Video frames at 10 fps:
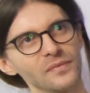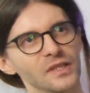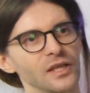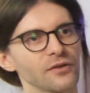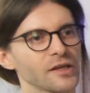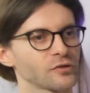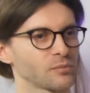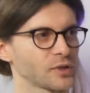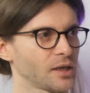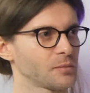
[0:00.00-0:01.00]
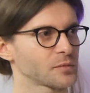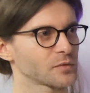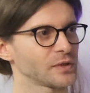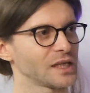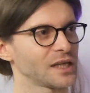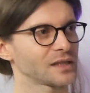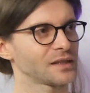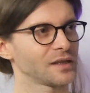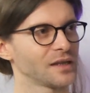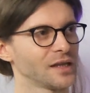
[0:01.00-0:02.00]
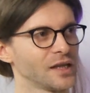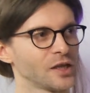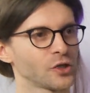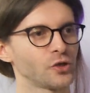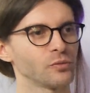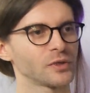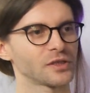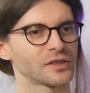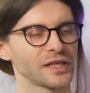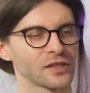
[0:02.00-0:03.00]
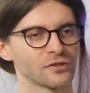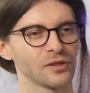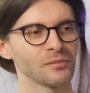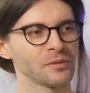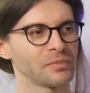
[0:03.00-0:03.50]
There are some problems with that. Humans extremely